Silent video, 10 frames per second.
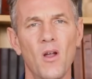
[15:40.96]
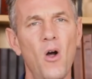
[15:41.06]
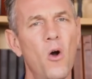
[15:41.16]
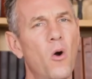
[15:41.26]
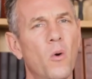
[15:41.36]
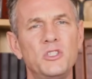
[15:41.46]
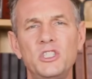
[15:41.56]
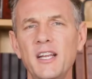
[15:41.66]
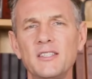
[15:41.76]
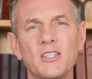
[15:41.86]
Oh,
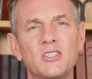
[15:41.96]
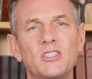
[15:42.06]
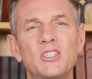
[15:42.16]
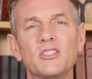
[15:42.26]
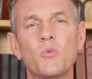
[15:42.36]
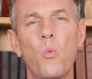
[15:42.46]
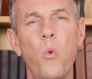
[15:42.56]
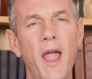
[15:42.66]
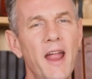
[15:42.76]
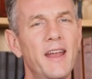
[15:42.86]
Jesus is just
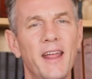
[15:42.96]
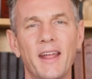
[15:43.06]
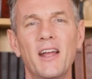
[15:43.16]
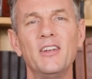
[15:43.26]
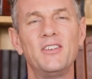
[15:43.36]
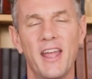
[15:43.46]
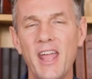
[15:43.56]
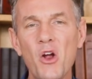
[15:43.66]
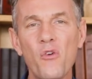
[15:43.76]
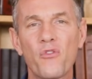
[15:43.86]
waiting to
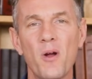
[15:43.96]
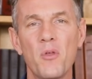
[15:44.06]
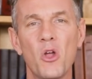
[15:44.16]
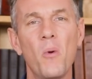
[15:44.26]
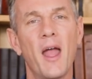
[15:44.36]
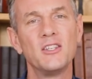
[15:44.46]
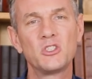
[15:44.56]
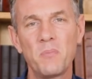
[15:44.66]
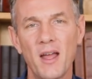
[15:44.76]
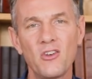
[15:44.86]
hear from you and
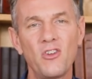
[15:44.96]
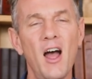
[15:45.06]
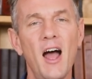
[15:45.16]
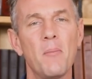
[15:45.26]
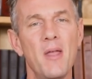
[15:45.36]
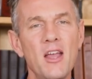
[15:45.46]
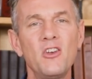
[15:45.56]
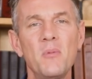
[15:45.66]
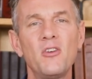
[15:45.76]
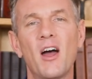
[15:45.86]
spend time,
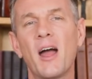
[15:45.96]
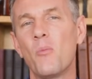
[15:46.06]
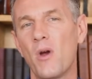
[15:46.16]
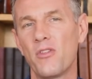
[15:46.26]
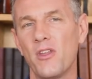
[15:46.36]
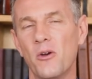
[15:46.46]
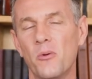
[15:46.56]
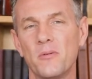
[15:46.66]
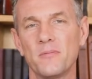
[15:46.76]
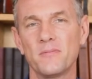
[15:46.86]
intimate time with you.